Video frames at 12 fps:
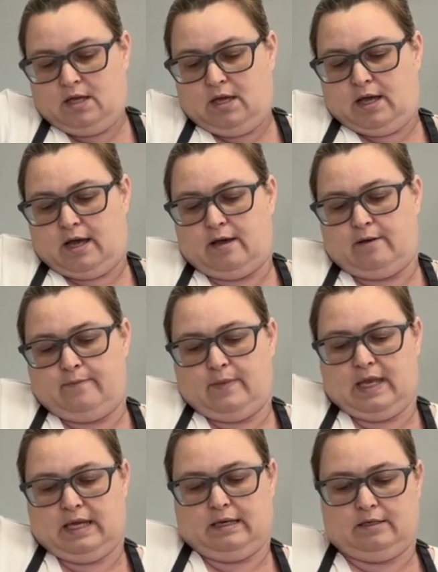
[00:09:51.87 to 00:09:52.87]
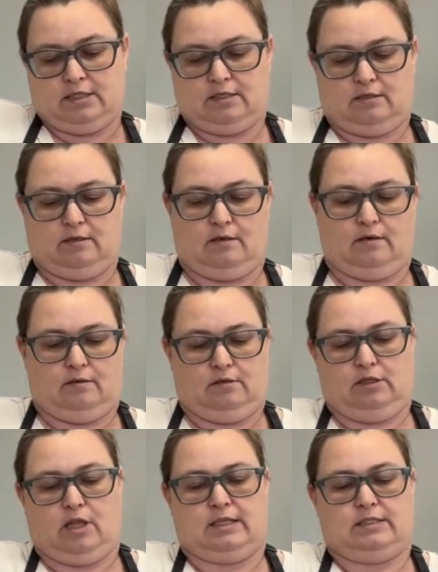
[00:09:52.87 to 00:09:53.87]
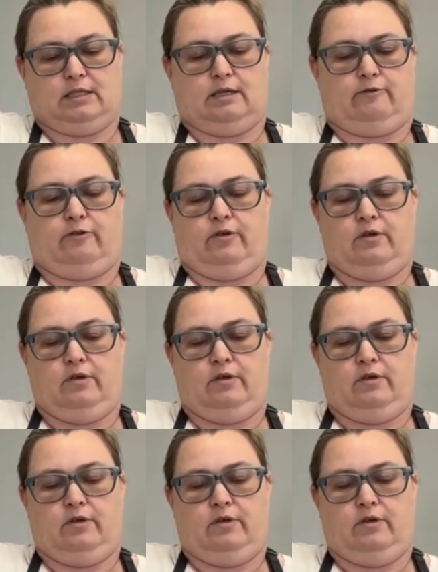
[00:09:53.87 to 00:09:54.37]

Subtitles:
and lots of